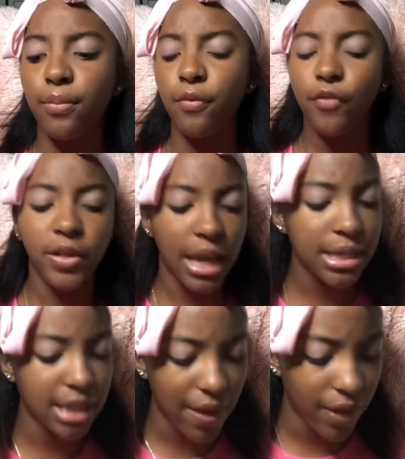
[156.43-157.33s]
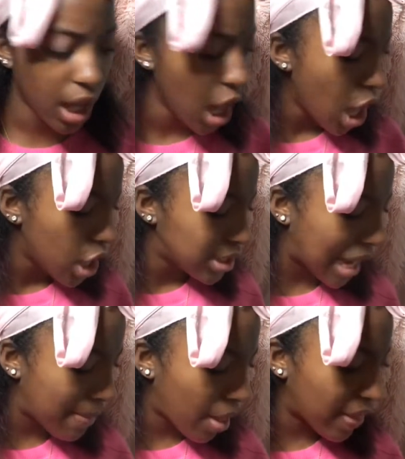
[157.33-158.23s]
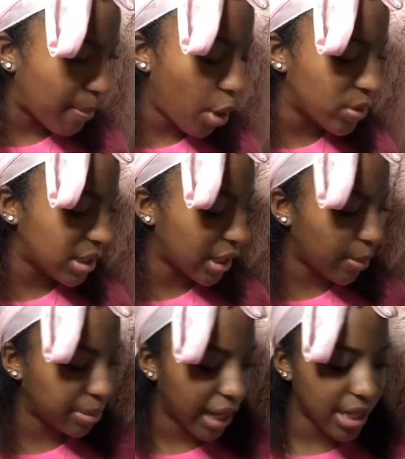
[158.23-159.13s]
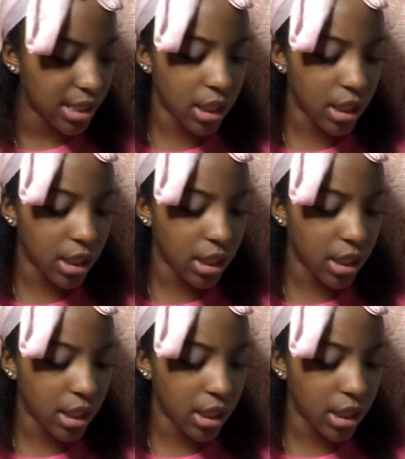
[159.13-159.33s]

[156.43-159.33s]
for Thanksgiving, time out, them posting their plates.